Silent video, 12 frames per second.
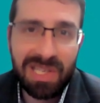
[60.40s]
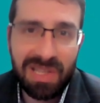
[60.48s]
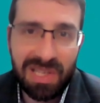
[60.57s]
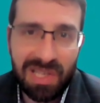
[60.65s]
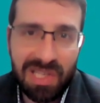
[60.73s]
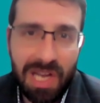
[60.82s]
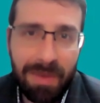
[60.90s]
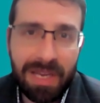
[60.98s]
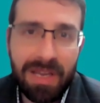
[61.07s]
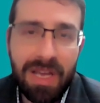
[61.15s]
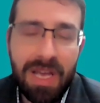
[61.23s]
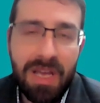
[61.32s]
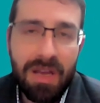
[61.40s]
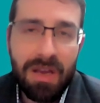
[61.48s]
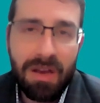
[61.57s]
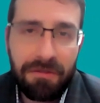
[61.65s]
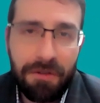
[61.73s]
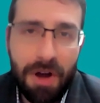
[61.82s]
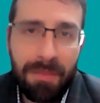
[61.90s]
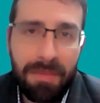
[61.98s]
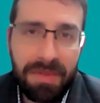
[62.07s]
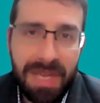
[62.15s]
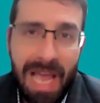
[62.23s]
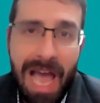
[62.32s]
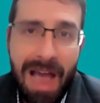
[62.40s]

and the stomach from the